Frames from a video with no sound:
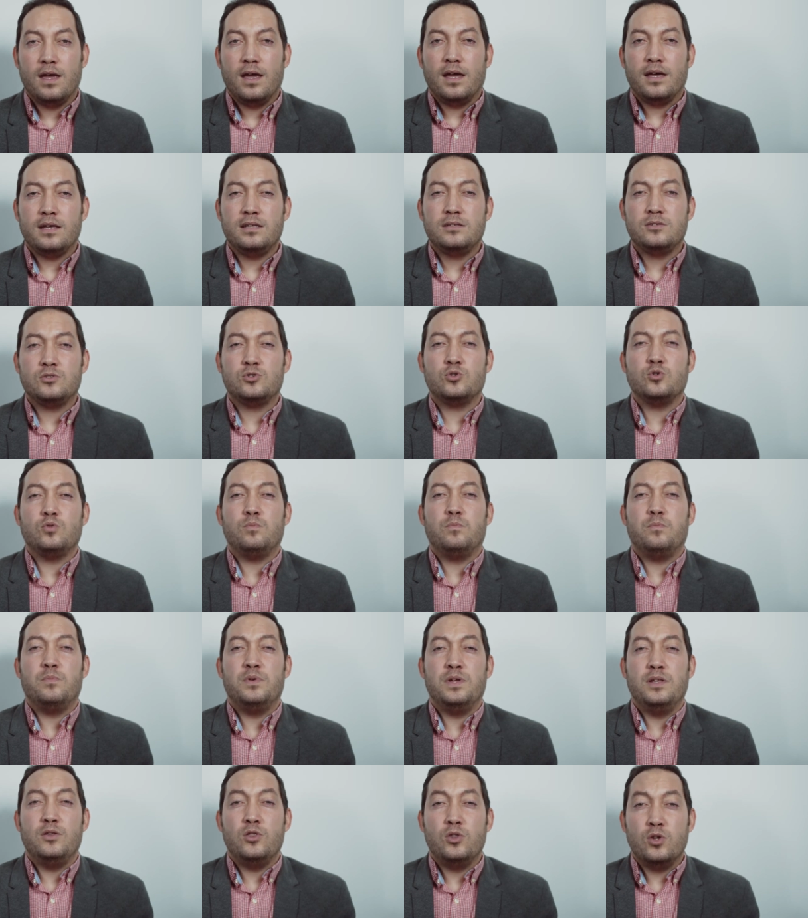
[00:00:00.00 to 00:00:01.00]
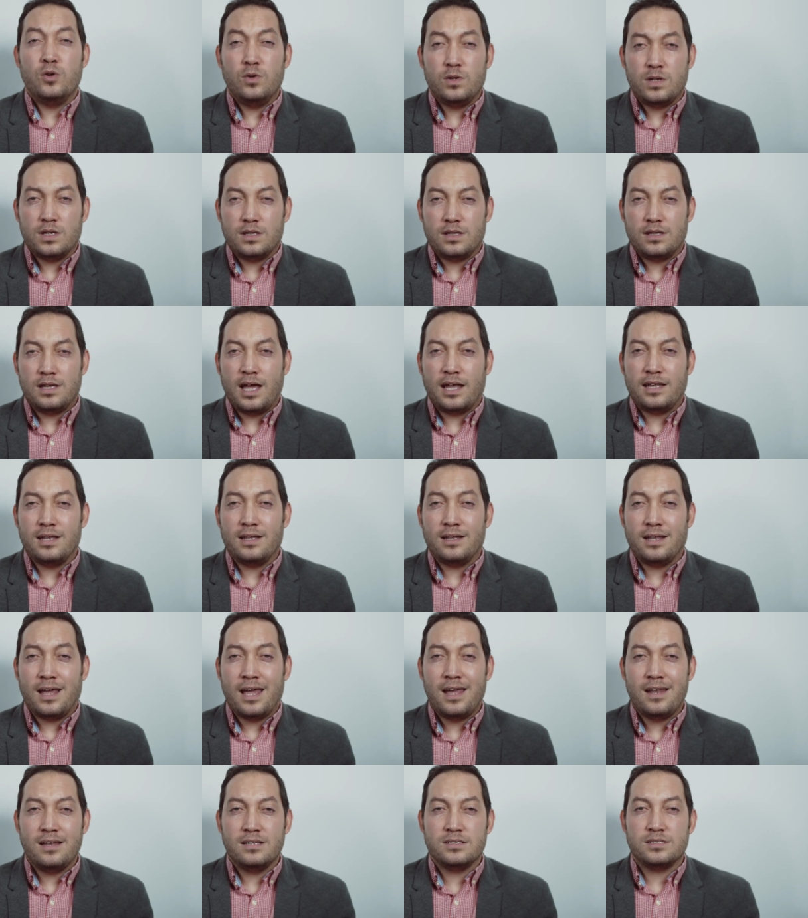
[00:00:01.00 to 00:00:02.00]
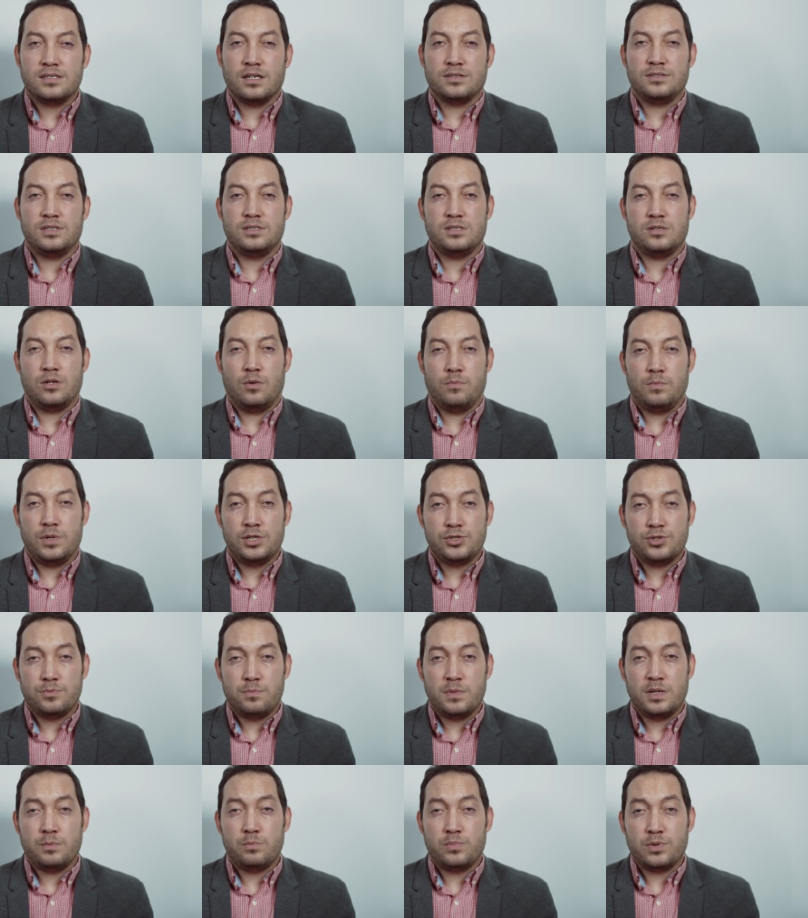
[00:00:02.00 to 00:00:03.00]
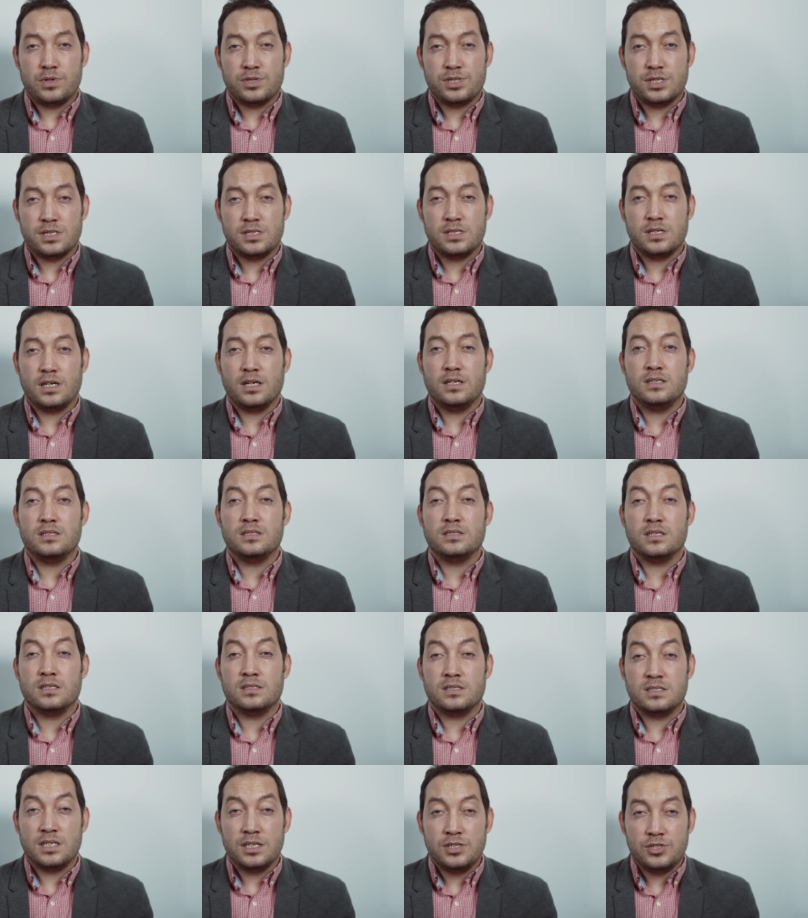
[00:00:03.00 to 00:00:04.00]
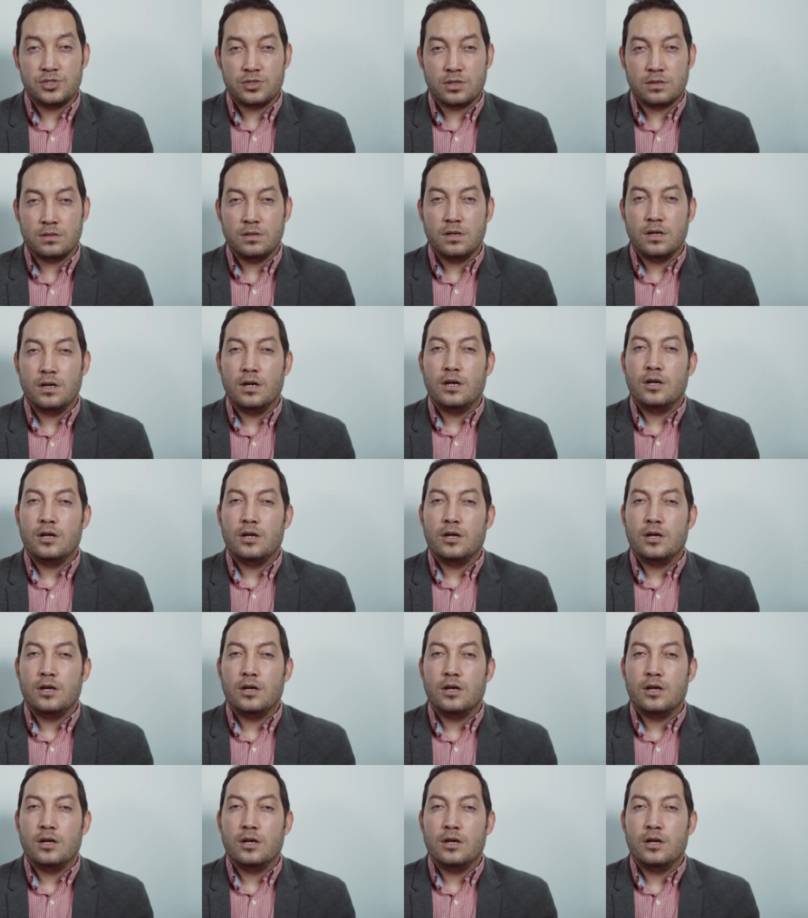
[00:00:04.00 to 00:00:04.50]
it should be noted that in any statistical measurement process it is essential